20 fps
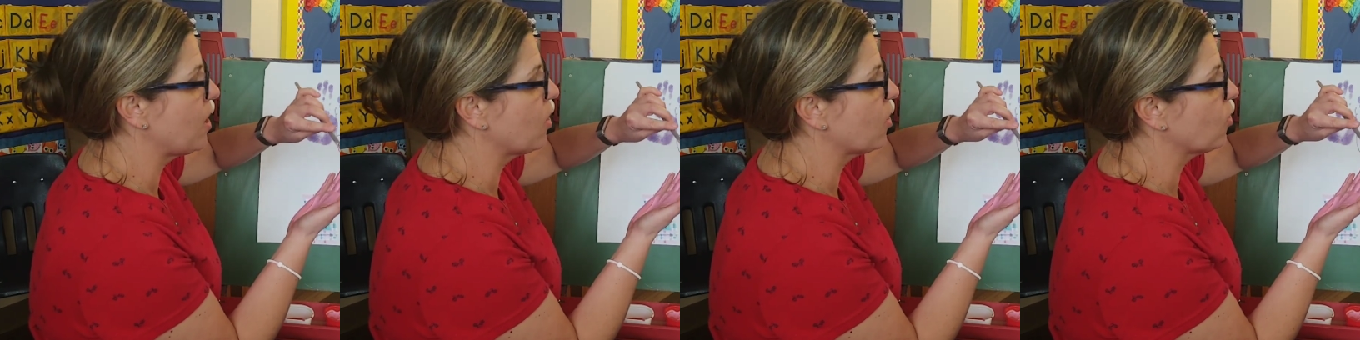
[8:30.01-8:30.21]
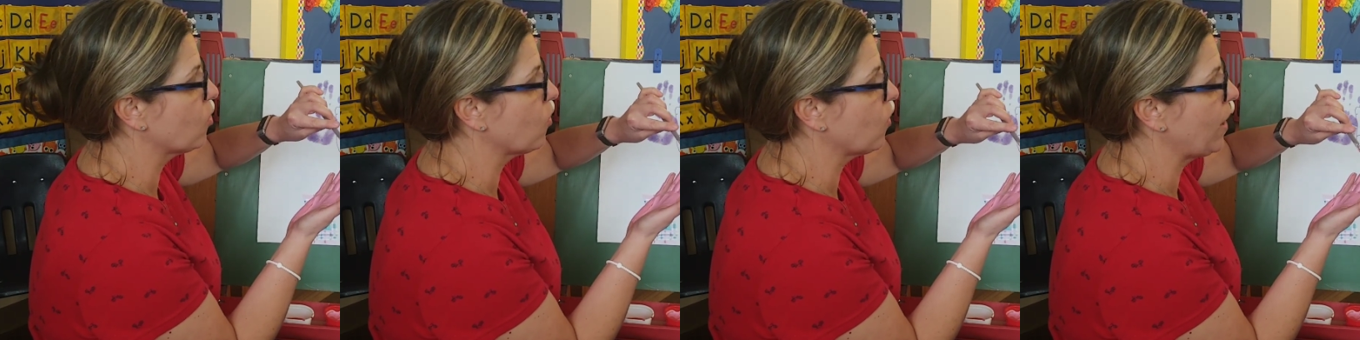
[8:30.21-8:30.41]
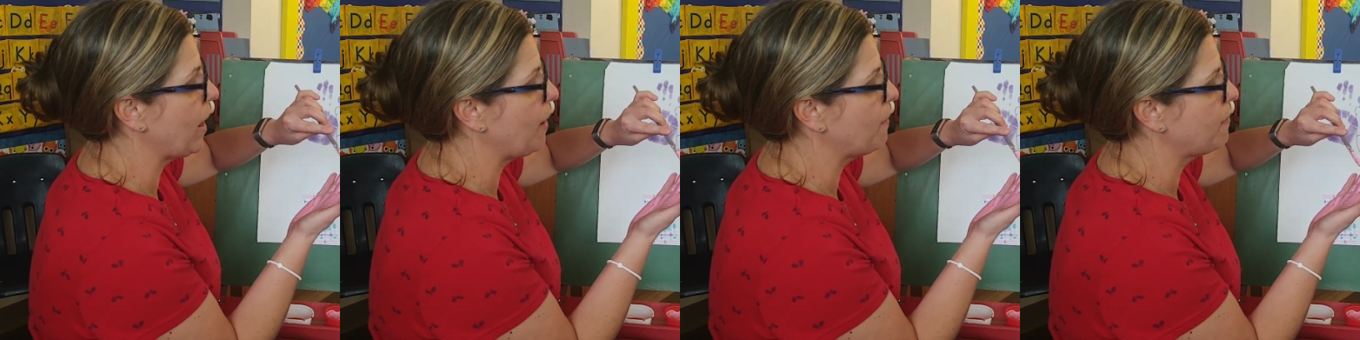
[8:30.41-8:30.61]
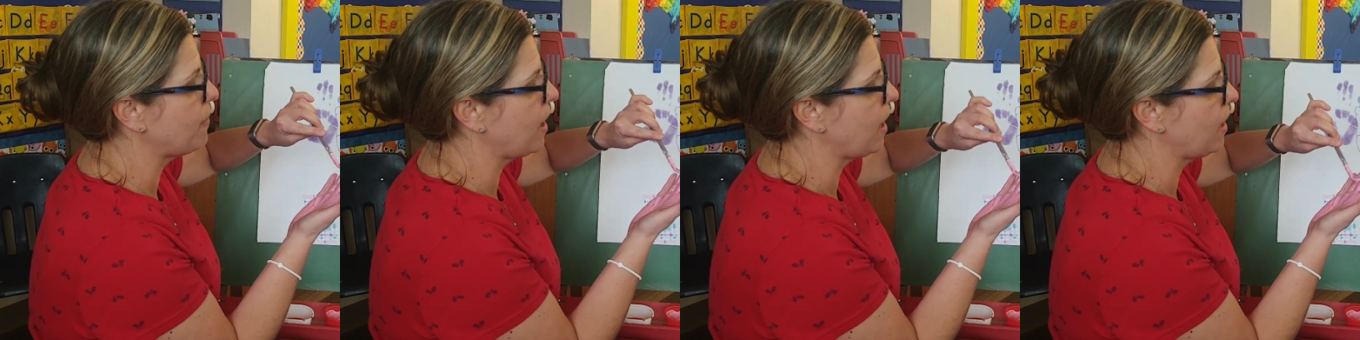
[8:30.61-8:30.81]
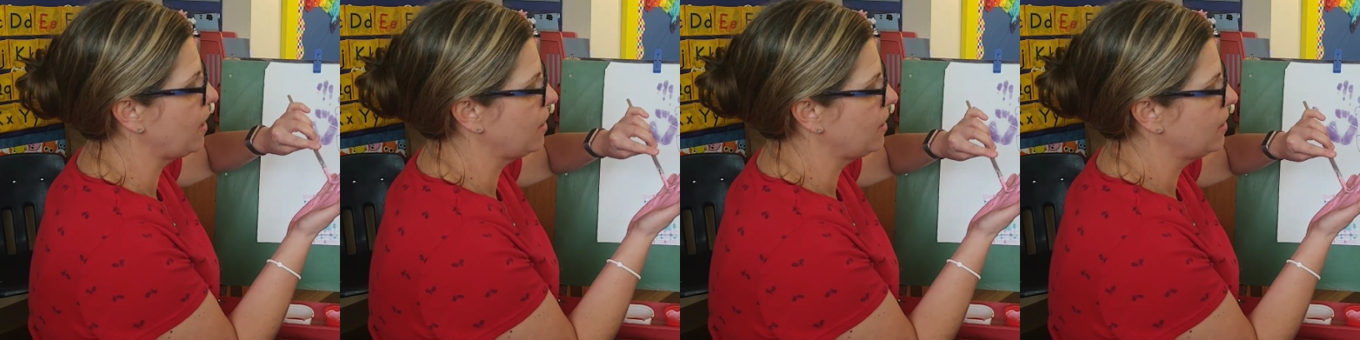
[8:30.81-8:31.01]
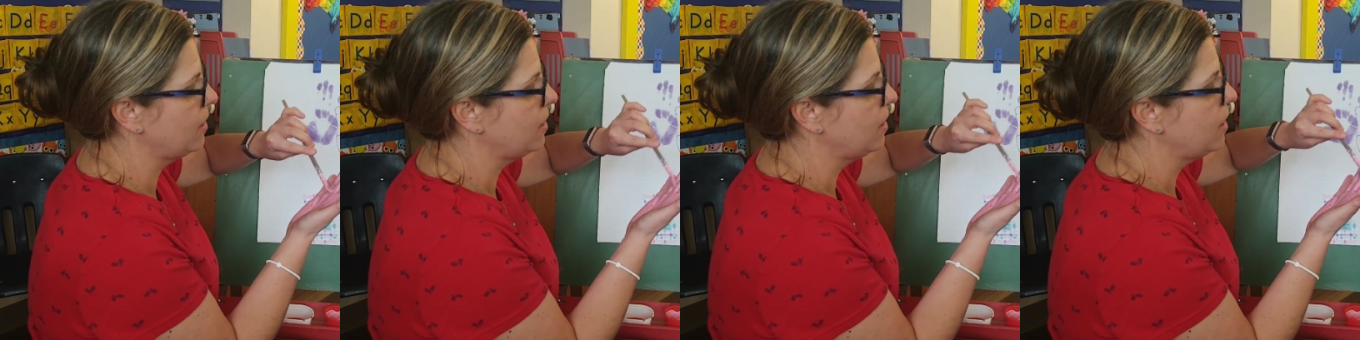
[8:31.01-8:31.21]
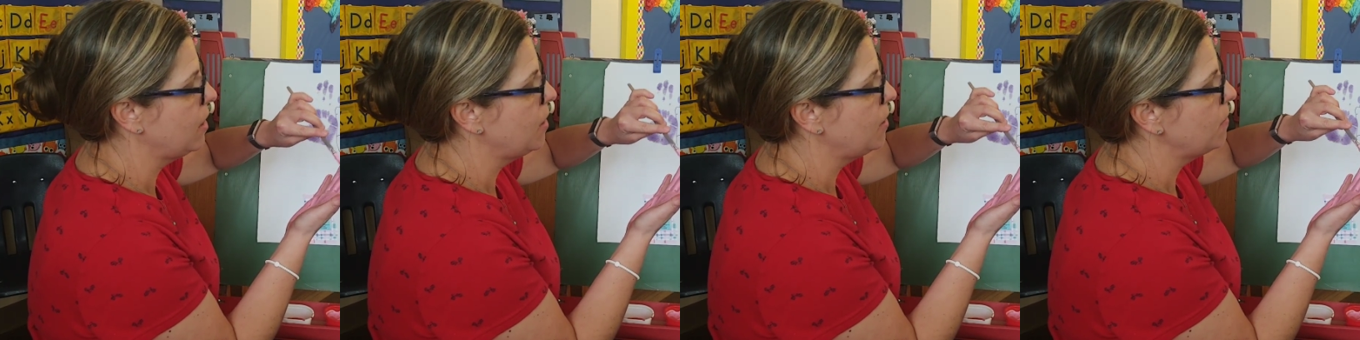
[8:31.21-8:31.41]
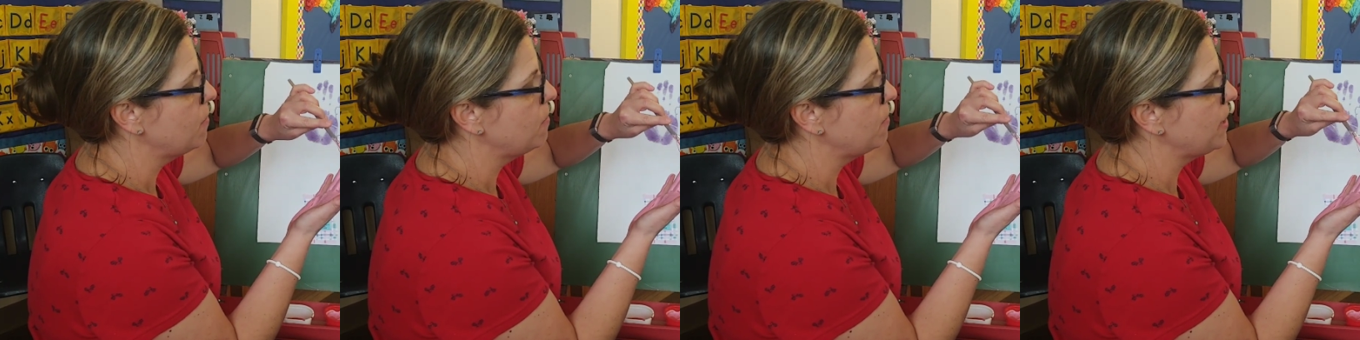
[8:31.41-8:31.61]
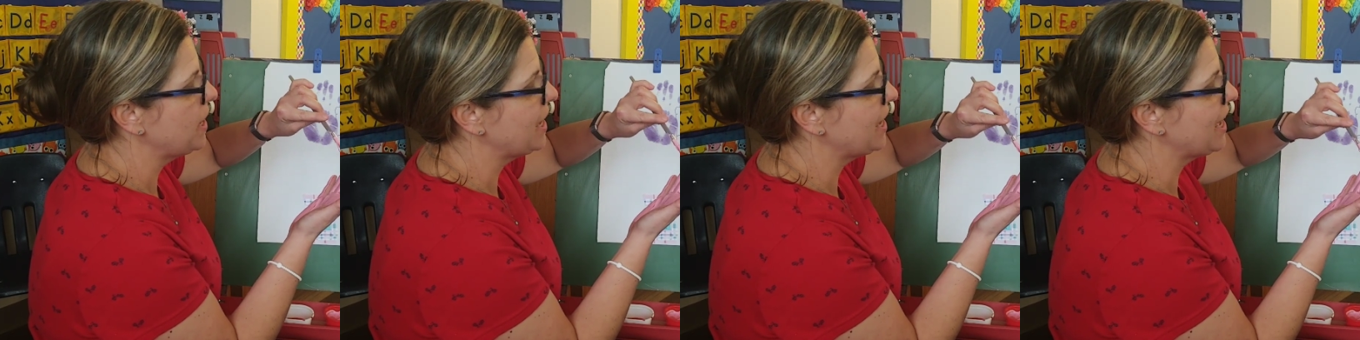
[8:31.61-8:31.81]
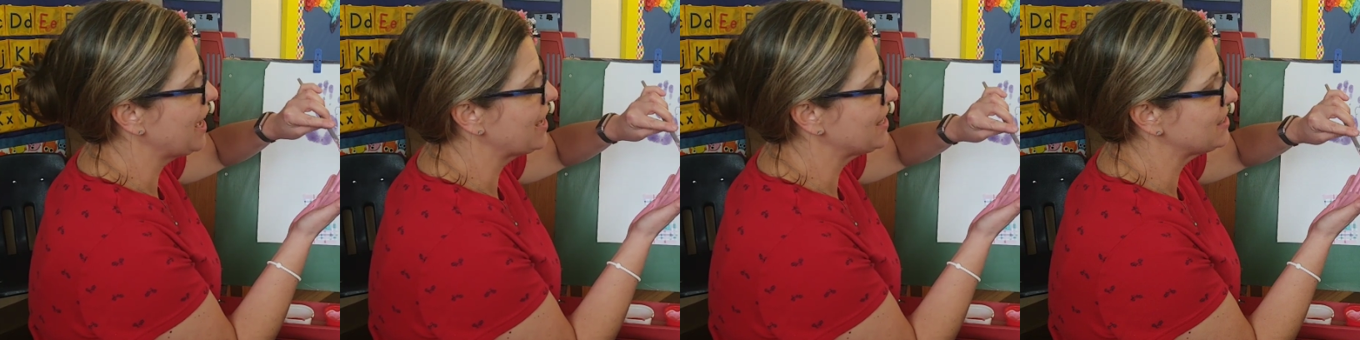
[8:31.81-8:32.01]
or grandpa
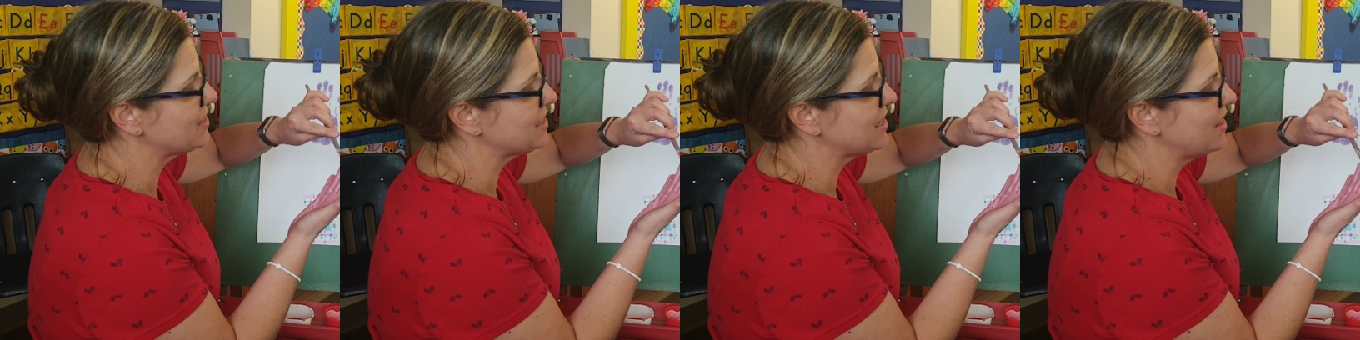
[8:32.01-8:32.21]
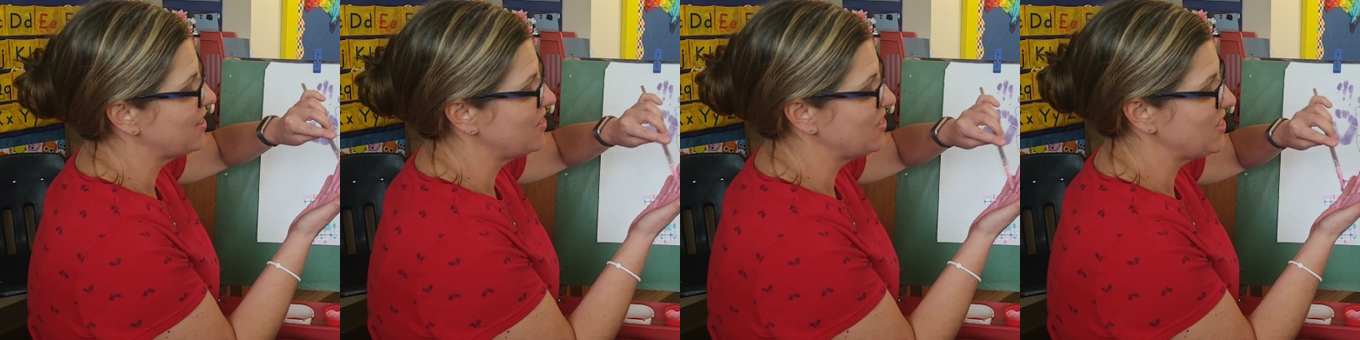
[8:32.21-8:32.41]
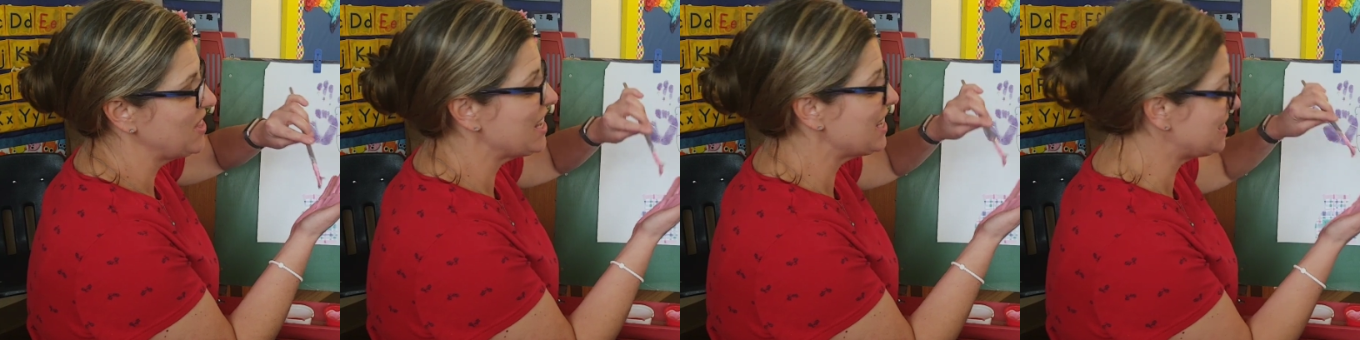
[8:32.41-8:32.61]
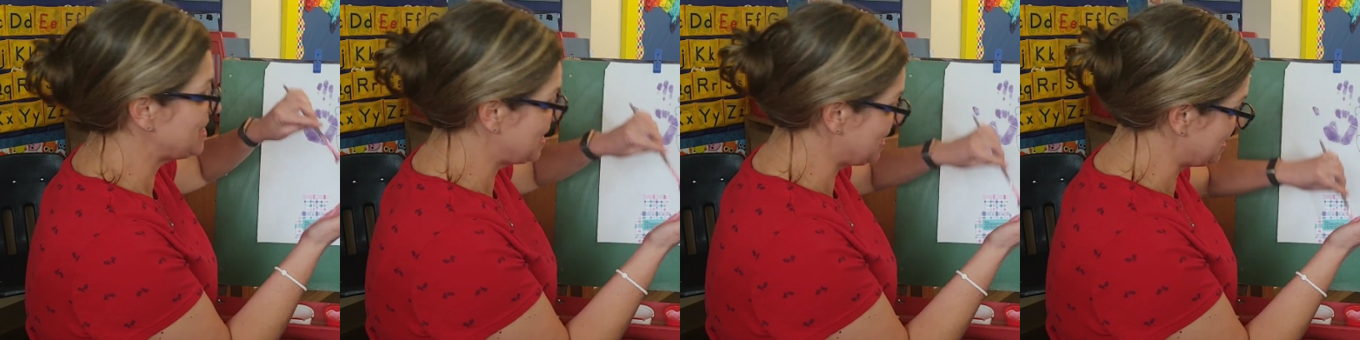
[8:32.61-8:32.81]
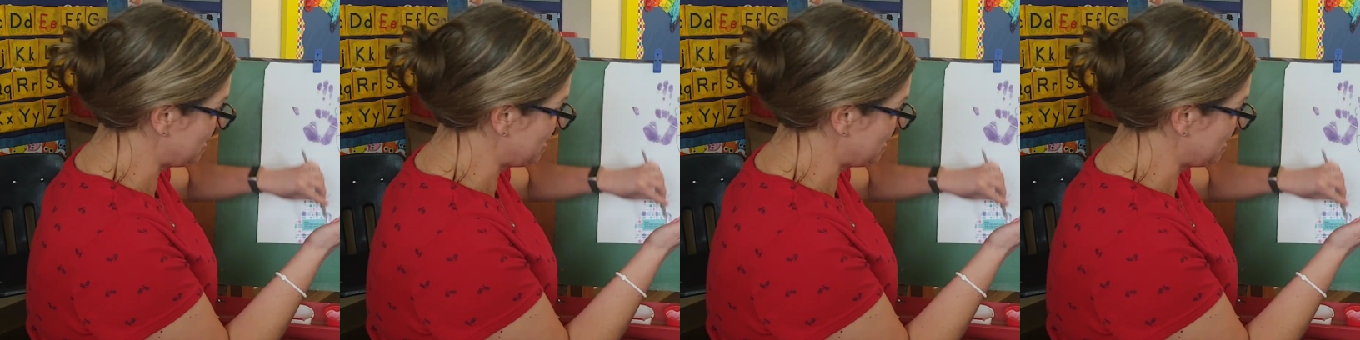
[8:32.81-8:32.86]
because this is